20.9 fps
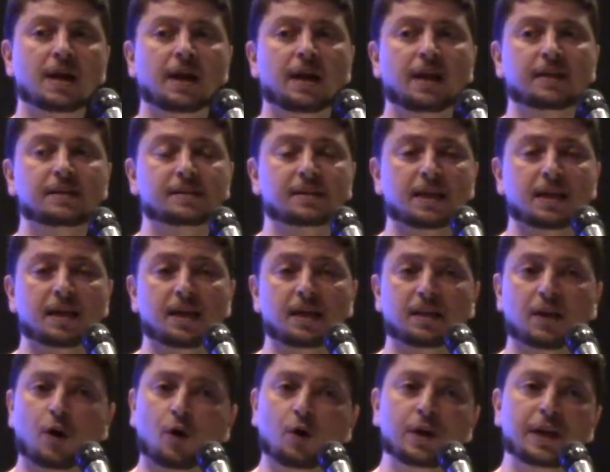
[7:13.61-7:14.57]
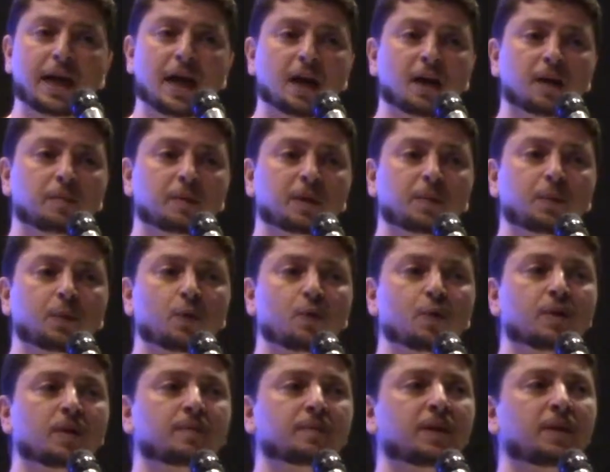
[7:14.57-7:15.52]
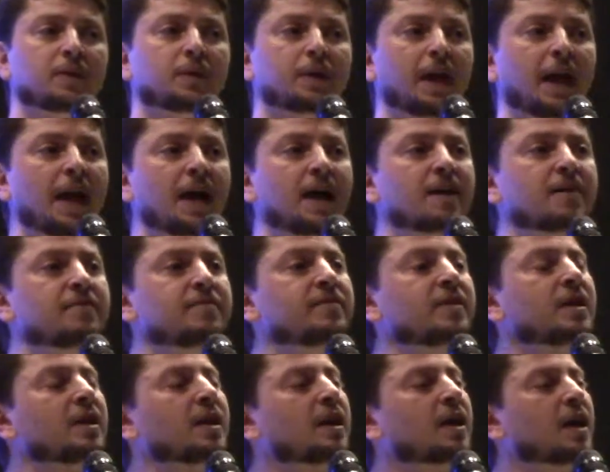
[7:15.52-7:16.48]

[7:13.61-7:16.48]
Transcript: It's the only Arabic program that we have.